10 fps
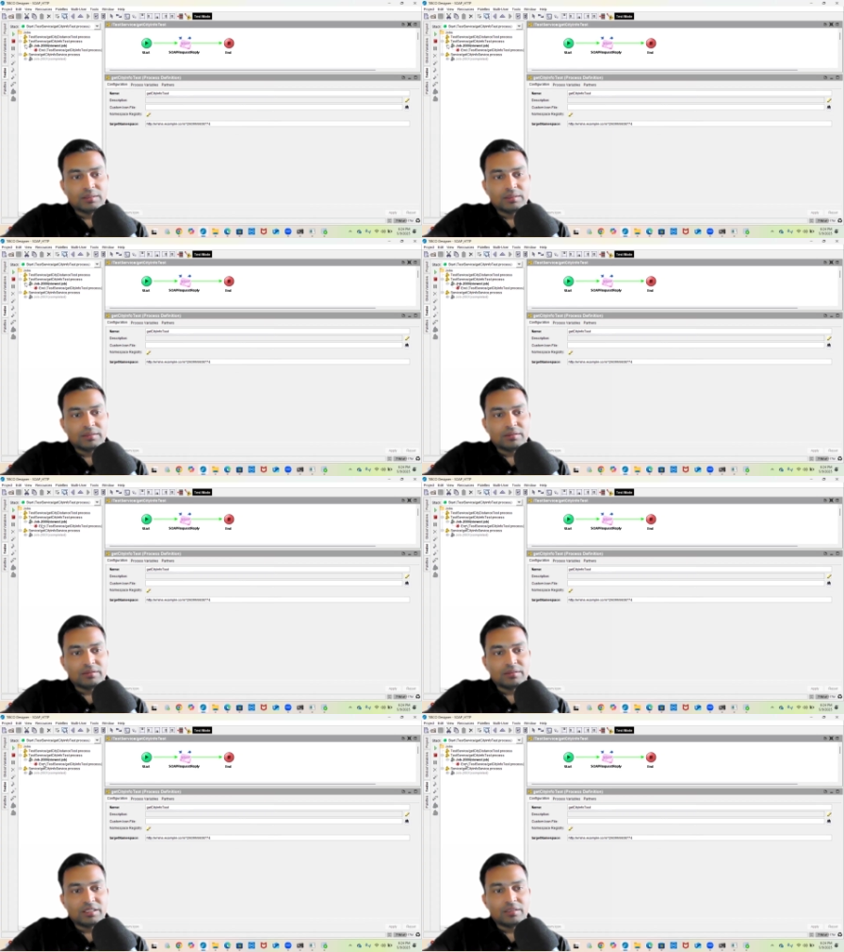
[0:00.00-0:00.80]
This
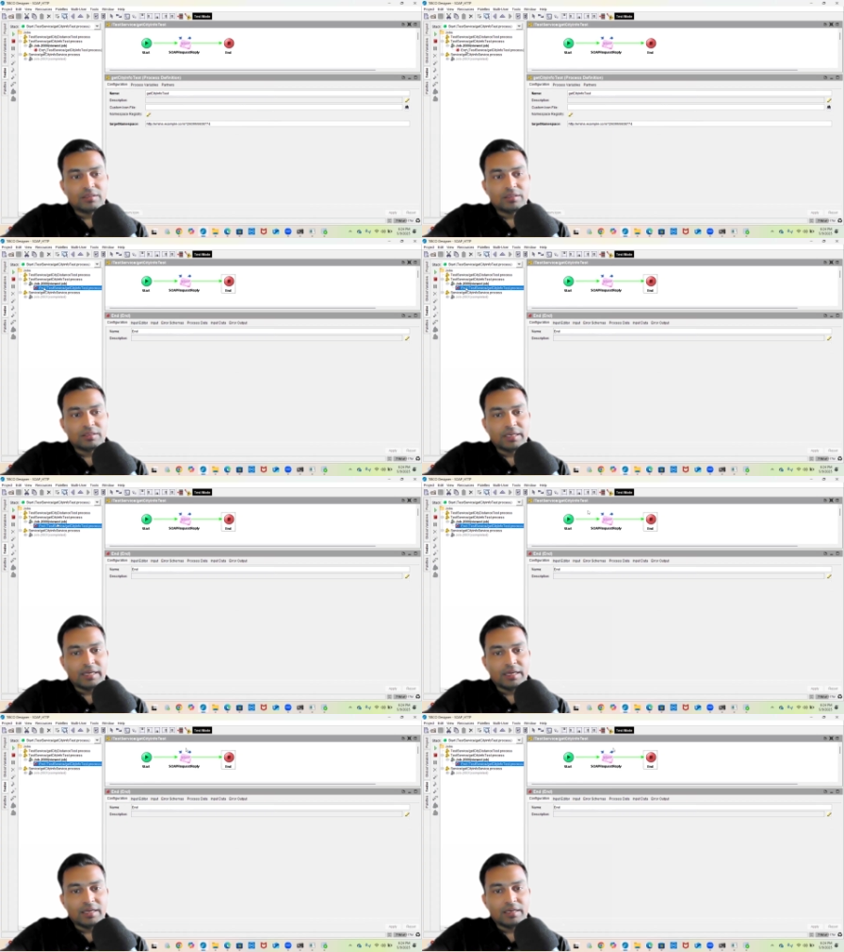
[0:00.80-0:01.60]
is triggered
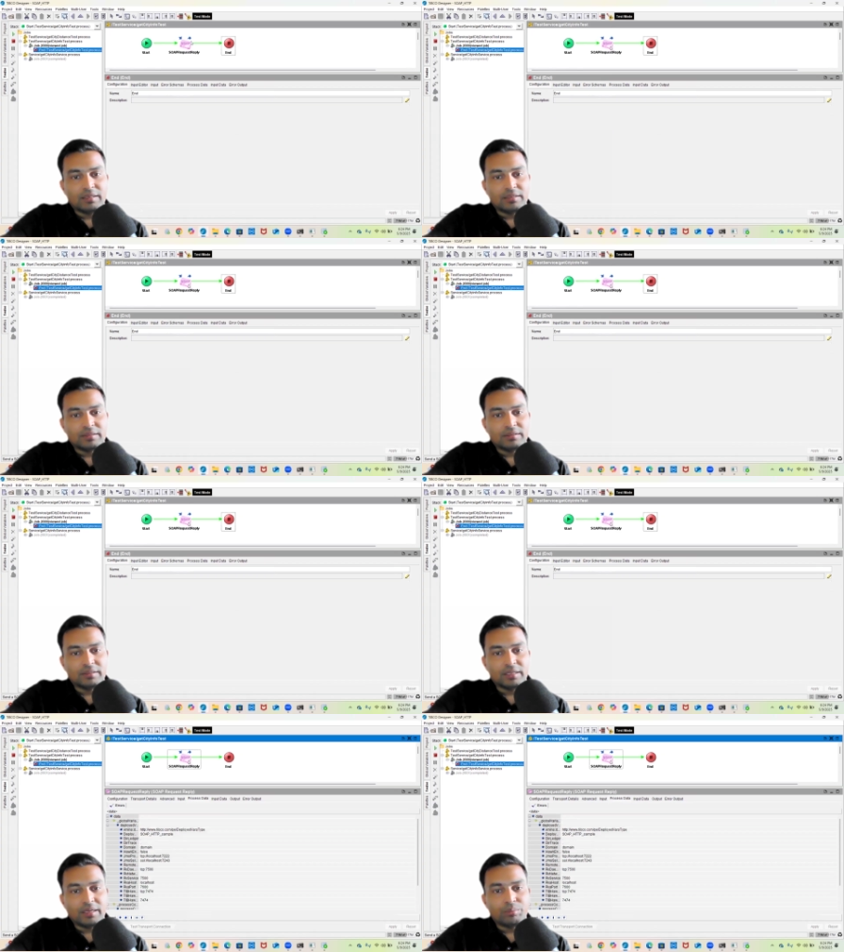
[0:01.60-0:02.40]
and
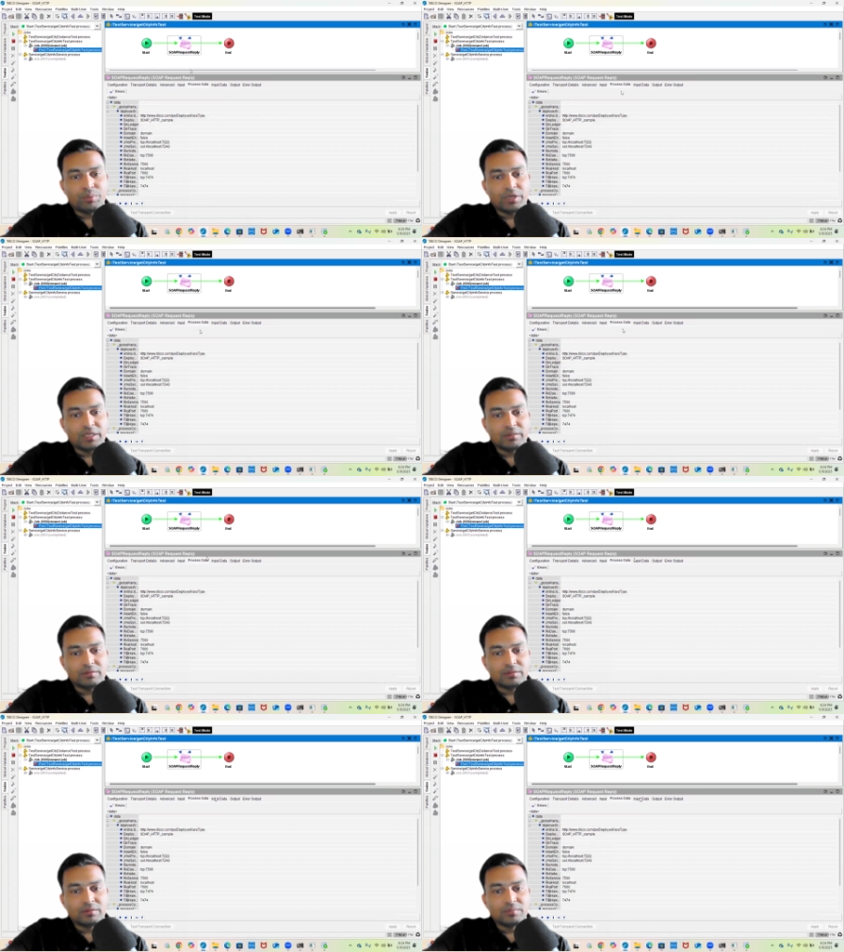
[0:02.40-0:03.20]
the input
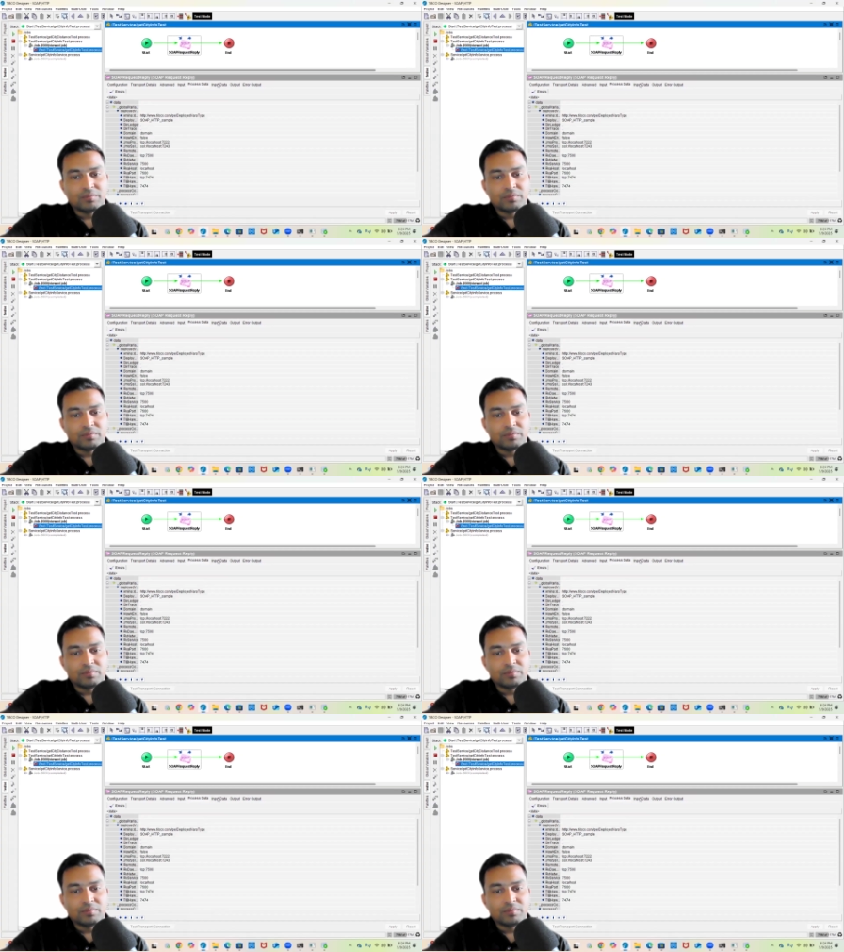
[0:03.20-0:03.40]
is